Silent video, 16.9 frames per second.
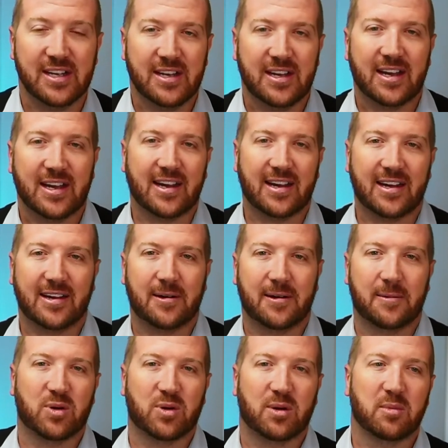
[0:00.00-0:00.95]

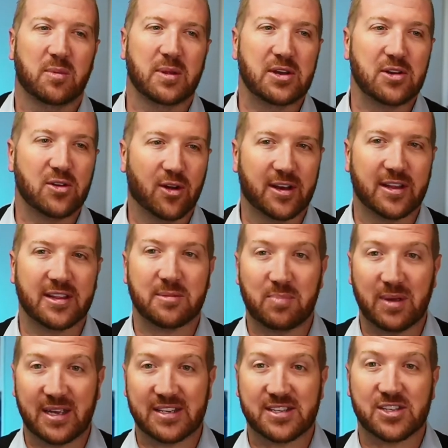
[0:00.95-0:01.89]
probably not at the
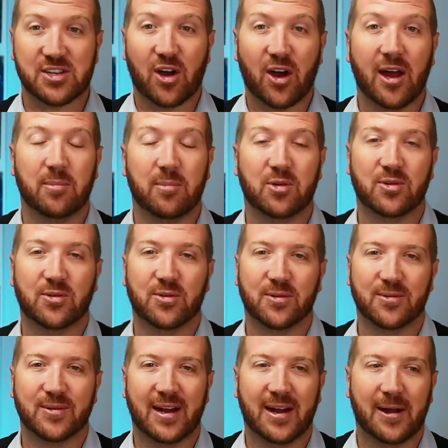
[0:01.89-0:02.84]
best time
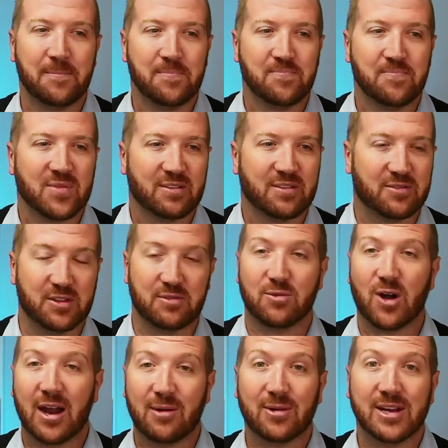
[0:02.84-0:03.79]
or for the
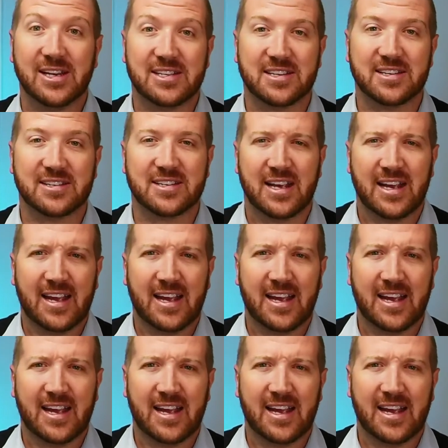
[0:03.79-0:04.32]
right reasons,